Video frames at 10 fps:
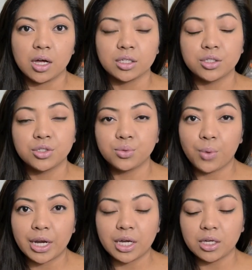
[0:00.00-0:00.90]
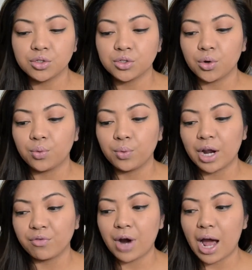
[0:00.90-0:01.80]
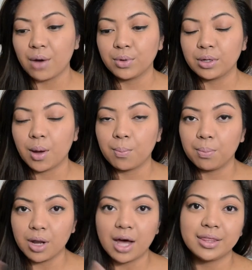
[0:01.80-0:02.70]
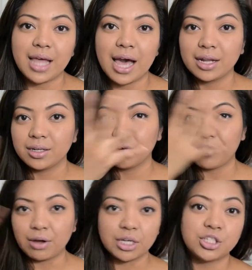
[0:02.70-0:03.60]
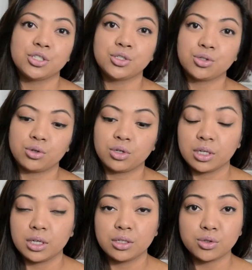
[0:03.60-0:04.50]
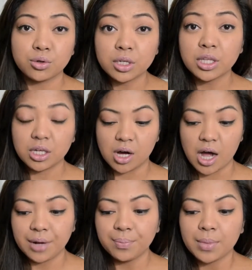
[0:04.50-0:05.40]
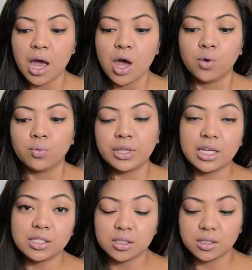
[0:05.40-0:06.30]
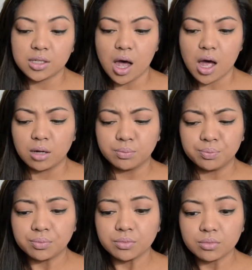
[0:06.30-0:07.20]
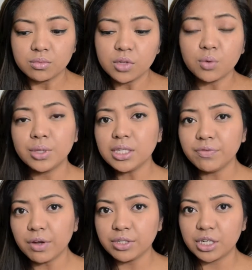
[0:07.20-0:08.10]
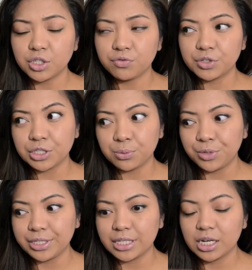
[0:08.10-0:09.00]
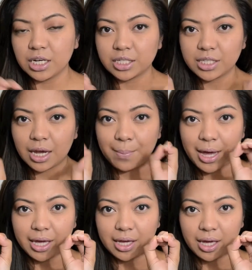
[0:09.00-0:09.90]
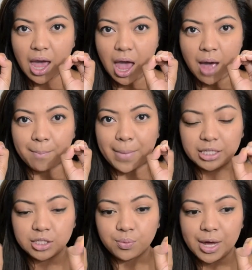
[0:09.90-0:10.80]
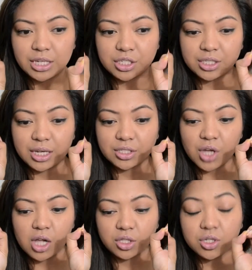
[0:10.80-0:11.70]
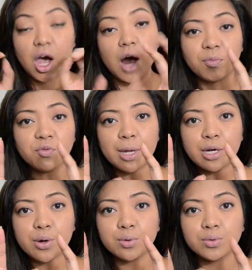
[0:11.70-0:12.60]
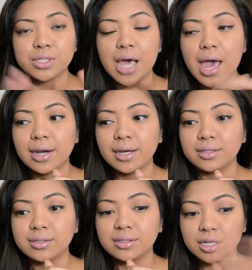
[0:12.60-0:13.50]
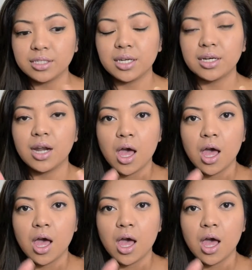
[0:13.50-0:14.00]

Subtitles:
sweaty, so whenever I would blot that, the foundation's totally gone. With this foundation, for some reason, it looks like my sweat just stays on top of my nose and it doesn't